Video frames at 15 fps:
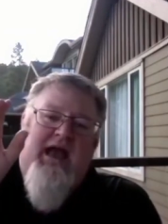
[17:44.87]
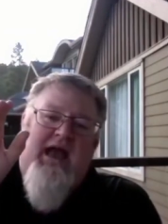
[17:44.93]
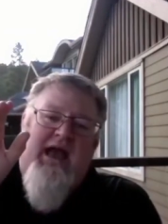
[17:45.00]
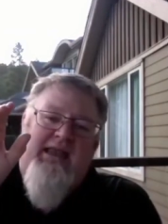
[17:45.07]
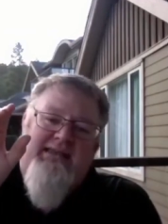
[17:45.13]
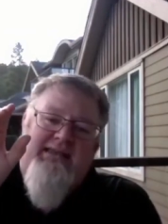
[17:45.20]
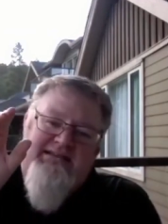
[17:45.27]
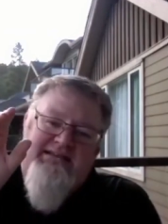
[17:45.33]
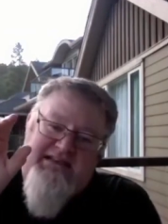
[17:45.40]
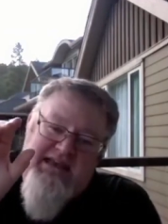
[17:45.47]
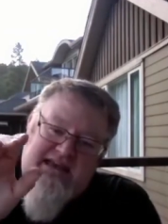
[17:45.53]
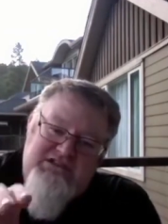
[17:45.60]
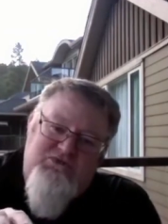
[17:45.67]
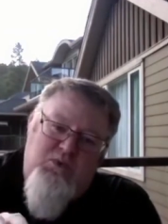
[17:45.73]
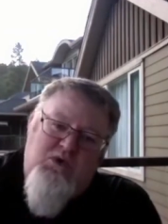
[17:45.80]
And this is
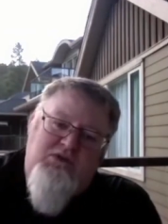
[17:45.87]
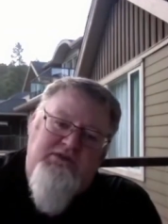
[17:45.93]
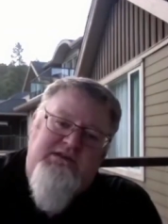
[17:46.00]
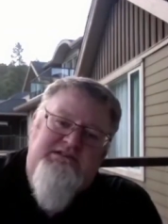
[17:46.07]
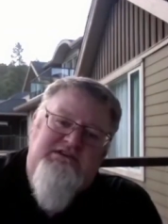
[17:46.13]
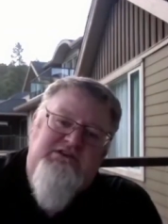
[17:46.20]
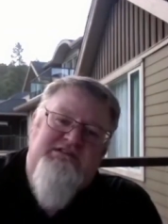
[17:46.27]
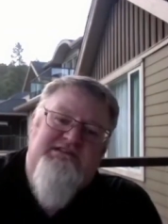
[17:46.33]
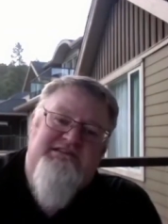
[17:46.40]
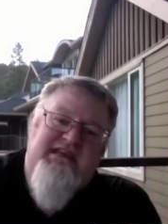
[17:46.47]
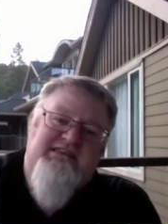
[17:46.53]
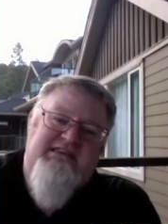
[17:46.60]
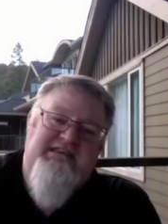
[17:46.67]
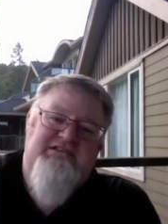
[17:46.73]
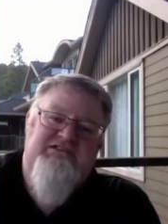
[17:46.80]
his word that's going to
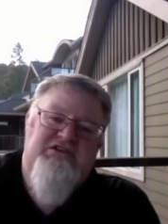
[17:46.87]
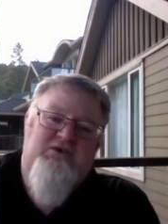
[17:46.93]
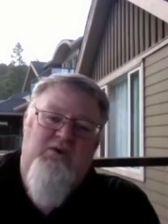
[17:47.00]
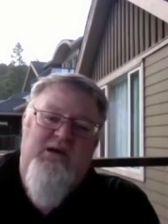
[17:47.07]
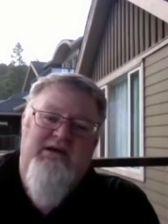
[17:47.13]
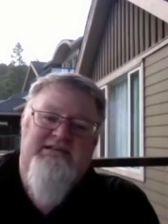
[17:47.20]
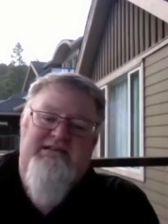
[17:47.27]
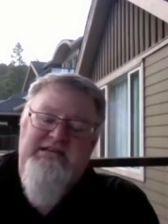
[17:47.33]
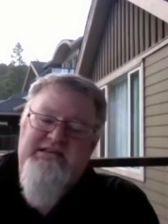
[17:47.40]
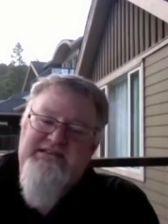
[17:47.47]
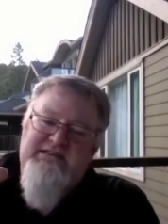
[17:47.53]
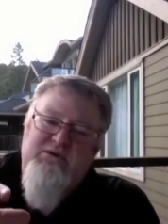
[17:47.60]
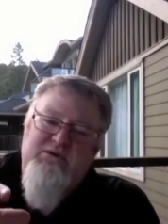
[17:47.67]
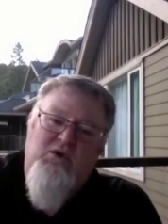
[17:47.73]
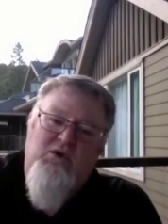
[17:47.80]
set things to rights. He
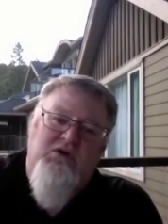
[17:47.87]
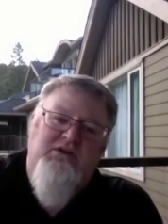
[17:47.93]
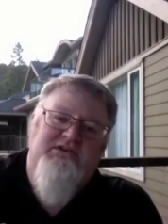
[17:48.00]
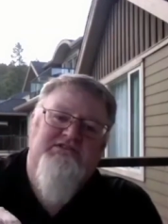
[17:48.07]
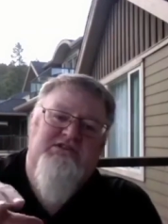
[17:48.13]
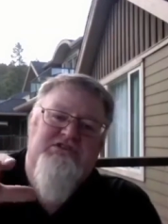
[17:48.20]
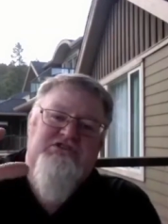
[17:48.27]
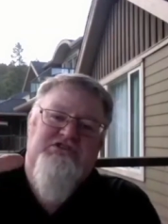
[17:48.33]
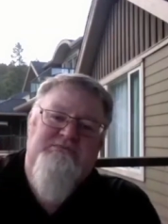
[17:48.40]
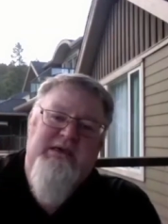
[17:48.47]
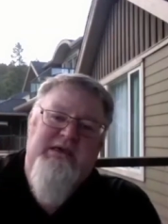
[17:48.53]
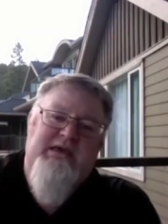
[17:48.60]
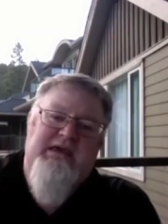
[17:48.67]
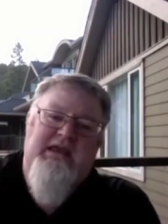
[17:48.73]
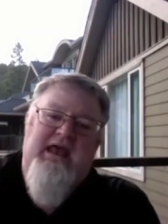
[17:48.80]
is the word. He's going to
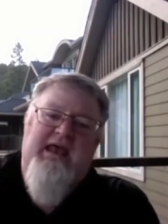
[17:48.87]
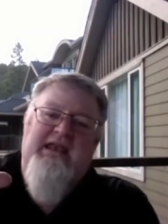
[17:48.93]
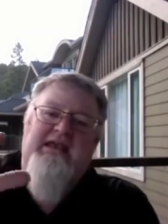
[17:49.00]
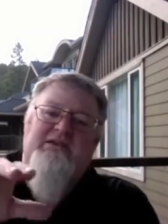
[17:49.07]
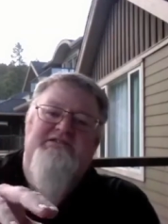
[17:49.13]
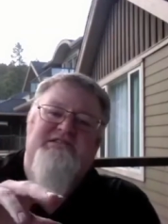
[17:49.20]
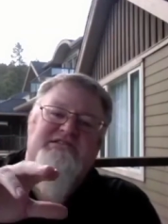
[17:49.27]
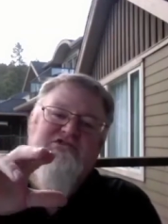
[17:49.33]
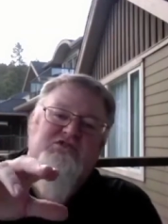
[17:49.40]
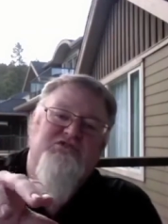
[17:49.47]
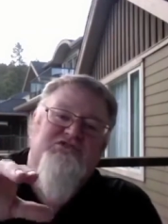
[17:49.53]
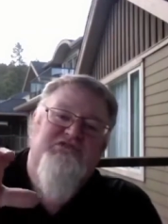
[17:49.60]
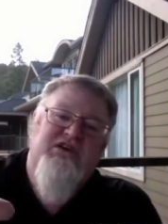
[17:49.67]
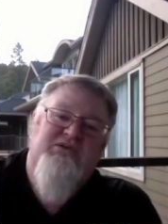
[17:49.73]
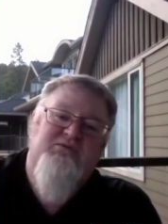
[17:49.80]
speak it. And he says, your
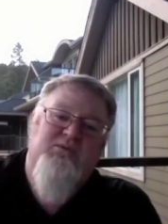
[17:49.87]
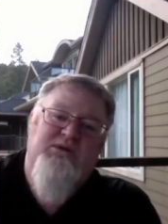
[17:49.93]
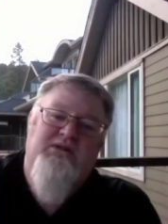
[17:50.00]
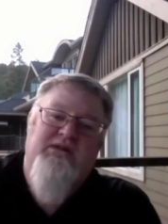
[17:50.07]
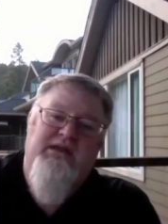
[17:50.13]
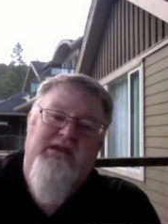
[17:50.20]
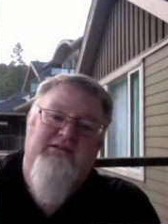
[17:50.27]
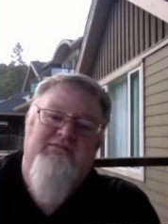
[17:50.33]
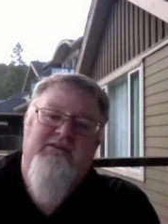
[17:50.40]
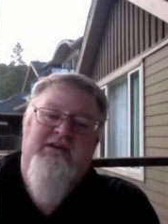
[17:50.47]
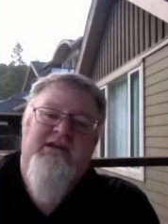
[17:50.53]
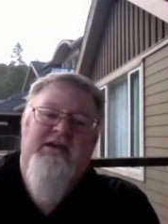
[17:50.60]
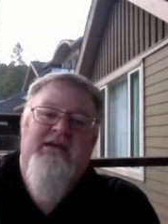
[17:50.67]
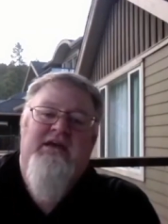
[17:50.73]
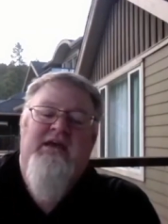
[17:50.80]
son will live.
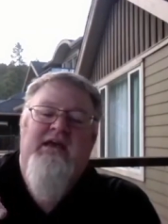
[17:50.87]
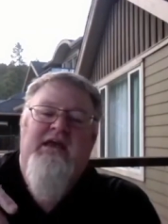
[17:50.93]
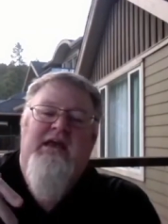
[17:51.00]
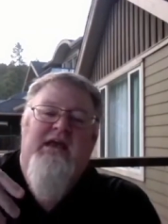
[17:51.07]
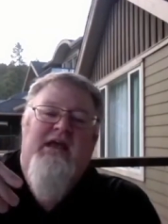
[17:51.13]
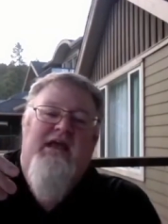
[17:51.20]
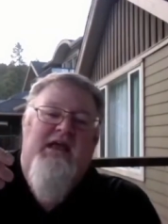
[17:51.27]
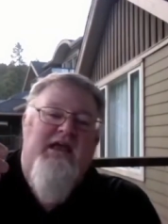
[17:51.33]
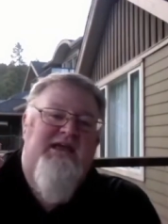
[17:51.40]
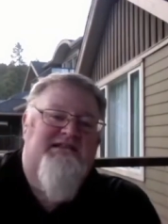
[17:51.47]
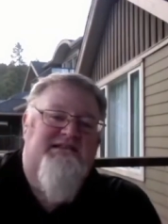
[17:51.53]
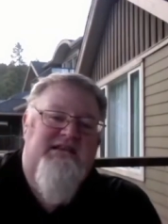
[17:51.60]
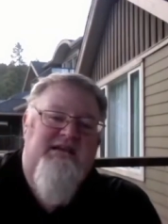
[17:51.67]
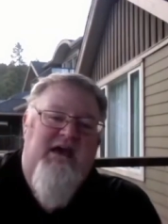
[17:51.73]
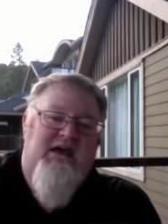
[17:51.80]

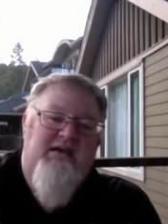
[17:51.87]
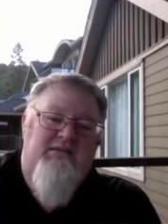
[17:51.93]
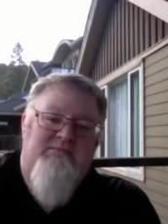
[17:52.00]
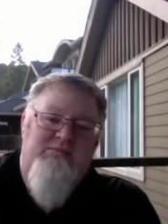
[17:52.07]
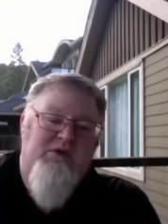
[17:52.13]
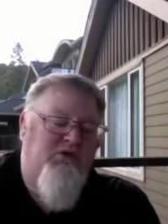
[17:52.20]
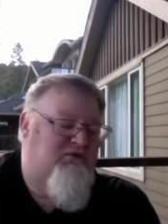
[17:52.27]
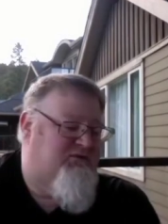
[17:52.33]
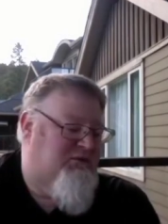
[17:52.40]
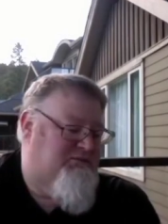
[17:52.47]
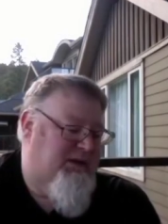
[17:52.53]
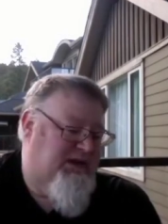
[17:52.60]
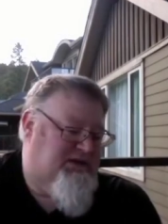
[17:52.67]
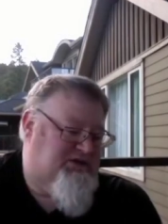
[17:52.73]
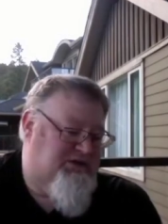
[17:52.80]
It's an, a beautiful
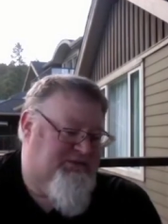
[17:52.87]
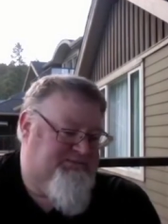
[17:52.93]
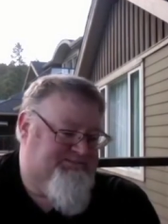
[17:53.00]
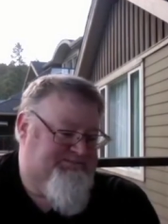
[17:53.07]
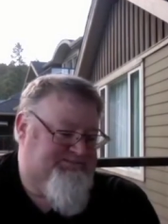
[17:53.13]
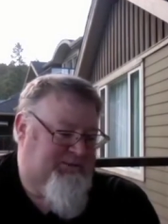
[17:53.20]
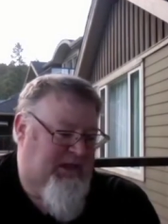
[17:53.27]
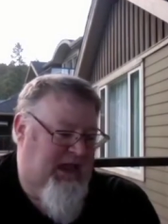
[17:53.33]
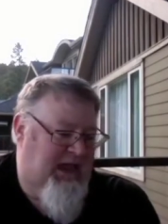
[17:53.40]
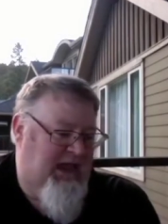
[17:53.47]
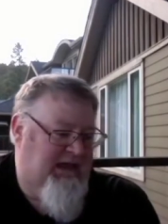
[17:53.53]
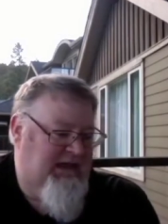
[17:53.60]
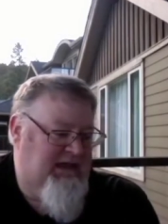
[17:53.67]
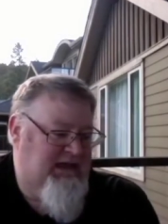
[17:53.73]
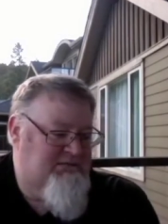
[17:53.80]
picture.
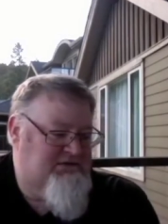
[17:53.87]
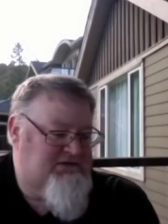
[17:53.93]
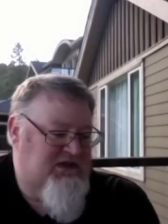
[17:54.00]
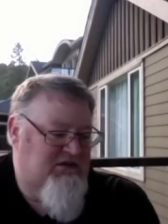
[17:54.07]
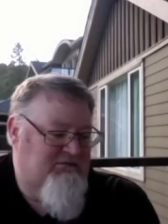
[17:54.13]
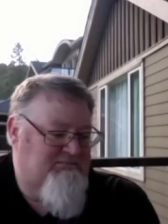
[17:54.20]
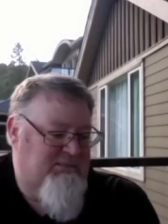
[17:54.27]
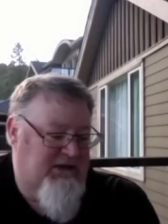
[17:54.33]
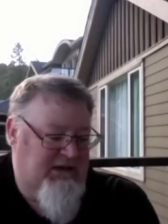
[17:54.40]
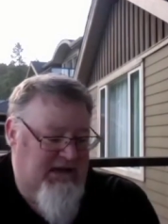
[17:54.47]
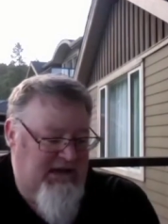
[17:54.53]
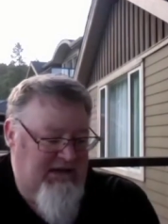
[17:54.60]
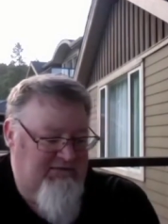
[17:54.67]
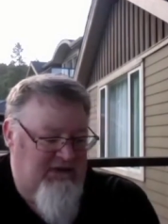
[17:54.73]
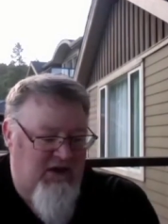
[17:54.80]
And he himself
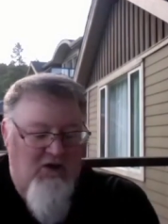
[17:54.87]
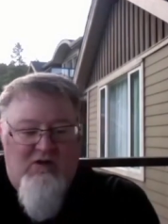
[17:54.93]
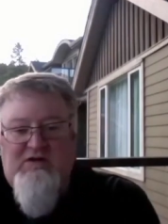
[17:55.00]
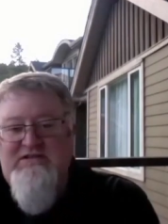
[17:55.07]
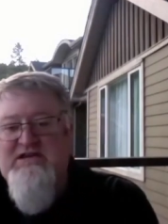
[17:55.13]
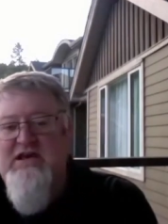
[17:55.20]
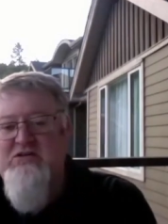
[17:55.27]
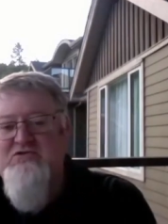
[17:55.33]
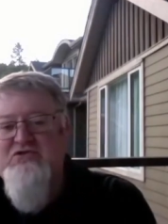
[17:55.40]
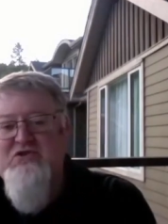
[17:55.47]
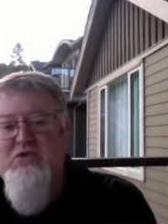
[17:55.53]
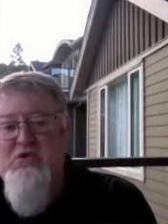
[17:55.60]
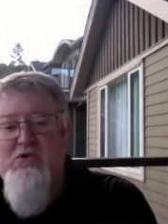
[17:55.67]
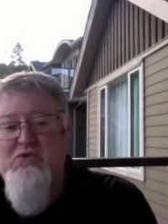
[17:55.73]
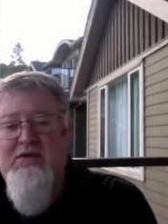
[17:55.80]
believed, in all his
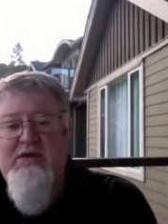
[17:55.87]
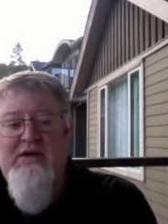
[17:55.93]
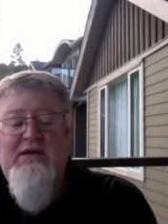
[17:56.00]
household,